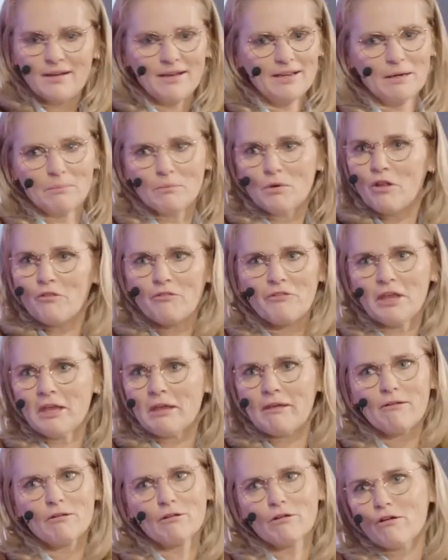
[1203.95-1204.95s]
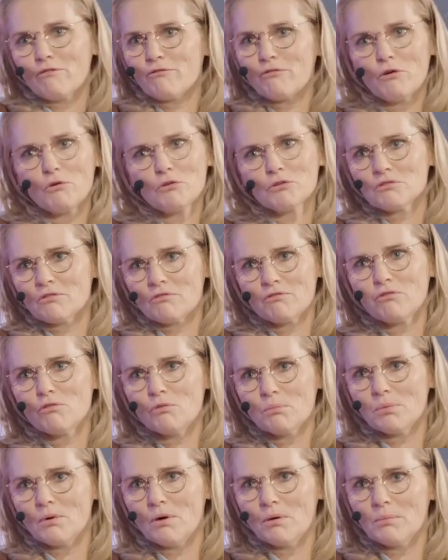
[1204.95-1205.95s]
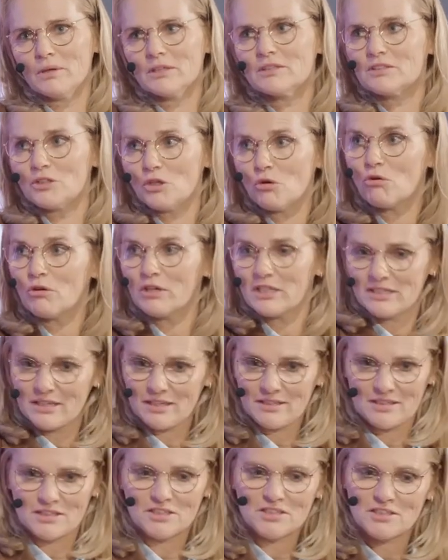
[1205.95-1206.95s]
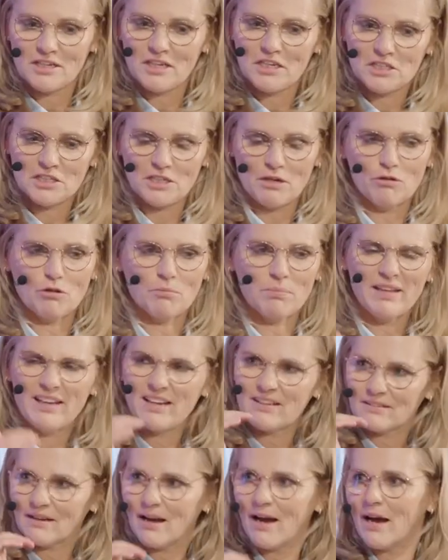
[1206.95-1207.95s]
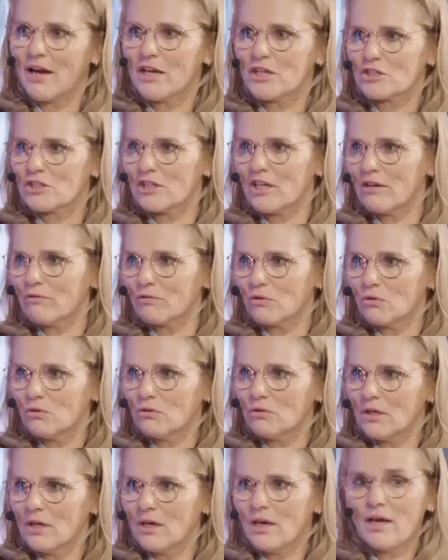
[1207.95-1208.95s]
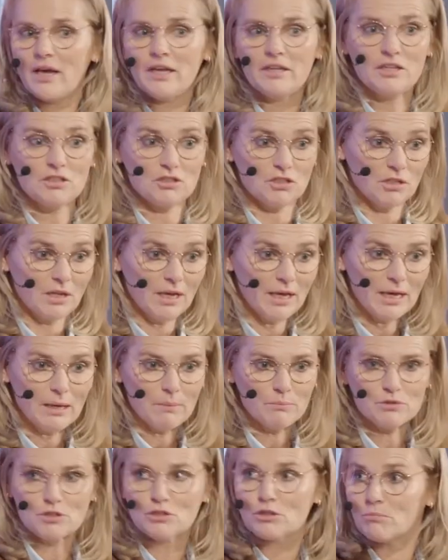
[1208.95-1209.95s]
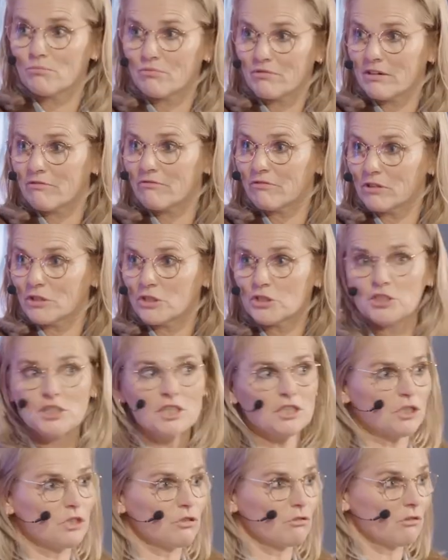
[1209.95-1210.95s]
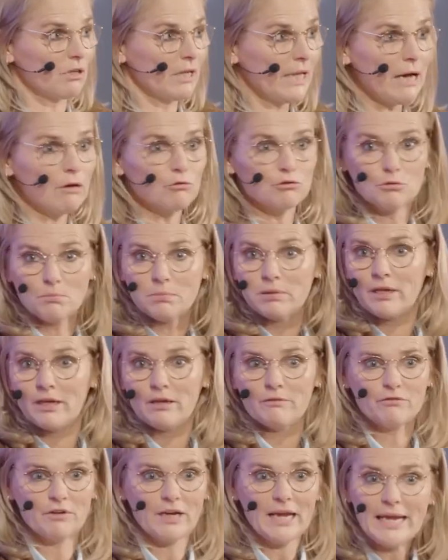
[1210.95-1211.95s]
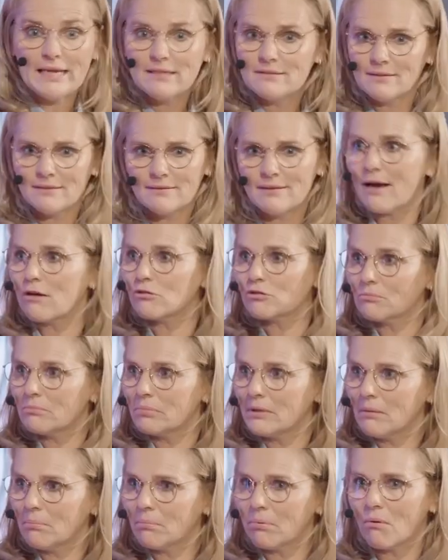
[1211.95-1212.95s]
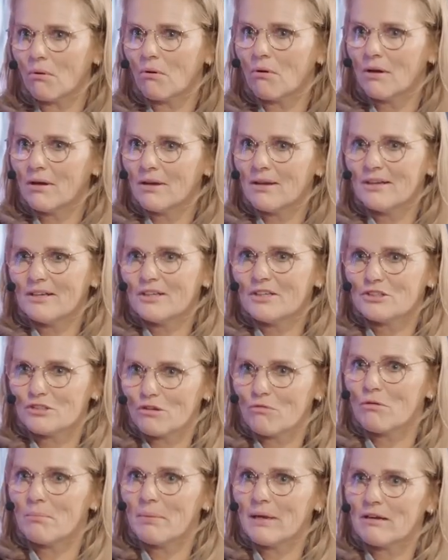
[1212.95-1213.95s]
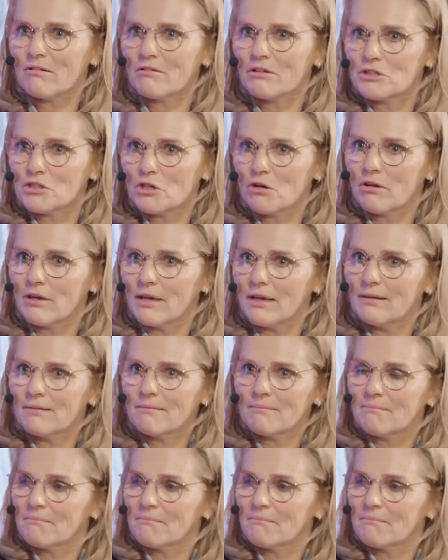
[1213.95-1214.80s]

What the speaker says: And I'm not thinking you're not focused on football, but you're in this stage now, you play at the highest level, and it's an absolute privilege that you're allowed to play for 80,000 people. So we better enjoy it.